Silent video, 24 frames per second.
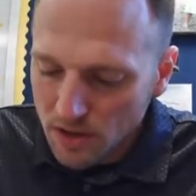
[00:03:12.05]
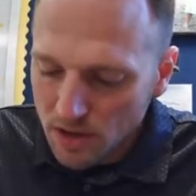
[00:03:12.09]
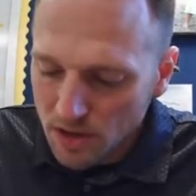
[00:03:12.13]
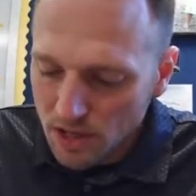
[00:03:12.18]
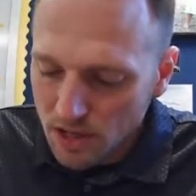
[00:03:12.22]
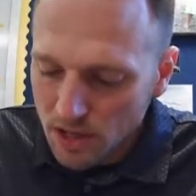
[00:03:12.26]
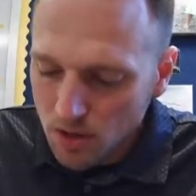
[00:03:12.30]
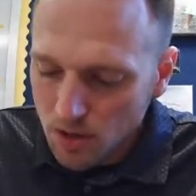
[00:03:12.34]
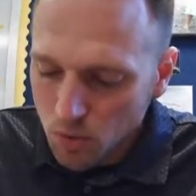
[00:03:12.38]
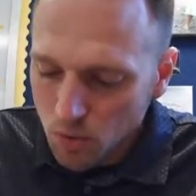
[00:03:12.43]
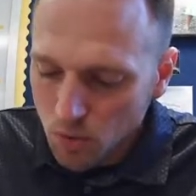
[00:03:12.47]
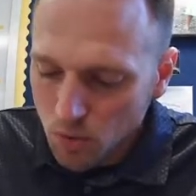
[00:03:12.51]

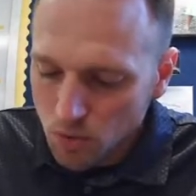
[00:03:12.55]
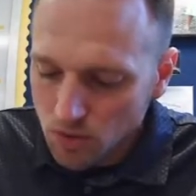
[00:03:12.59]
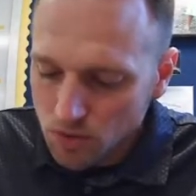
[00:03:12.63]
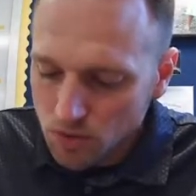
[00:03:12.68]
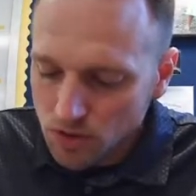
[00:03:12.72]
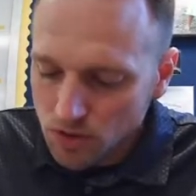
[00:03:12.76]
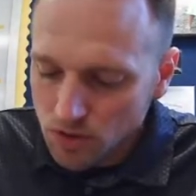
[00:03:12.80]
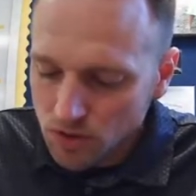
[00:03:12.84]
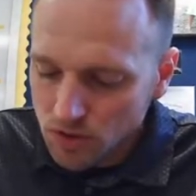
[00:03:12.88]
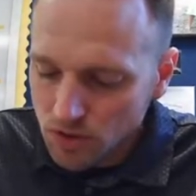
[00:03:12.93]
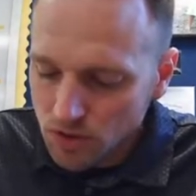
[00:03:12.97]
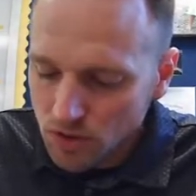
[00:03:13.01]

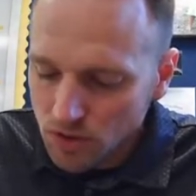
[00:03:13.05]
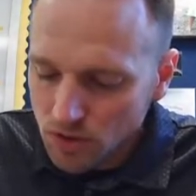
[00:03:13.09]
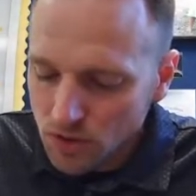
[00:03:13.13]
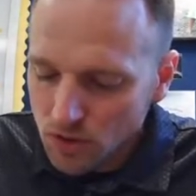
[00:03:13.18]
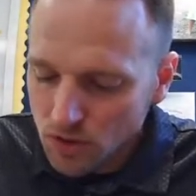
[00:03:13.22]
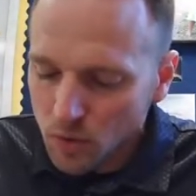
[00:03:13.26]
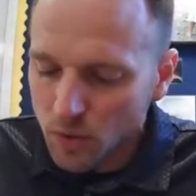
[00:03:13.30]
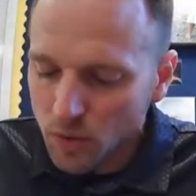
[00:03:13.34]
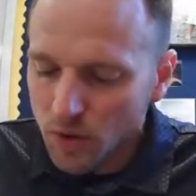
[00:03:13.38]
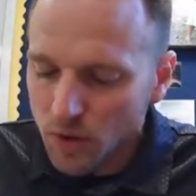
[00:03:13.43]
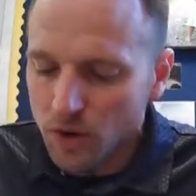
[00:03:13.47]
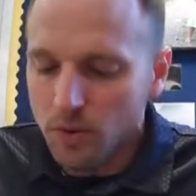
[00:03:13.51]
equals
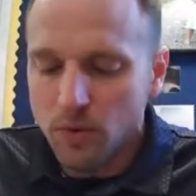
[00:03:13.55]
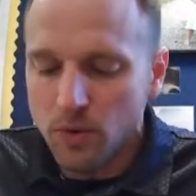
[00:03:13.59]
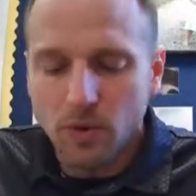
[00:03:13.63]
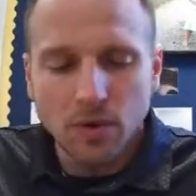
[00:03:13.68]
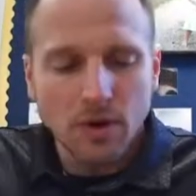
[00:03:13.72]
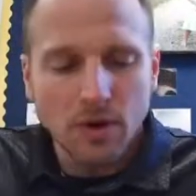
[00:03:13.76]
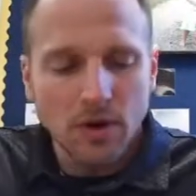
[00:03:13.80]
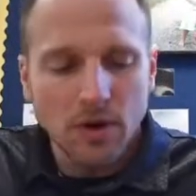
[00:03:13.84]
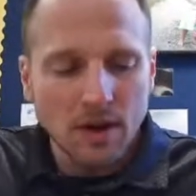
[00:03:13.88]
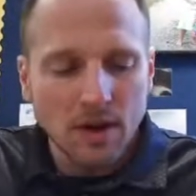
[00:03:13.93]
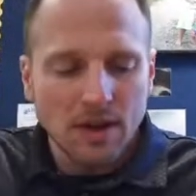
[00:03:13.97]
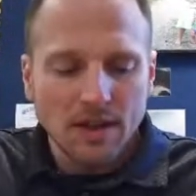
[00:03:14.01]
square
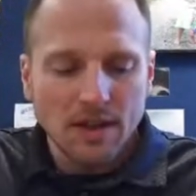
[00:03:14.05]
rooted.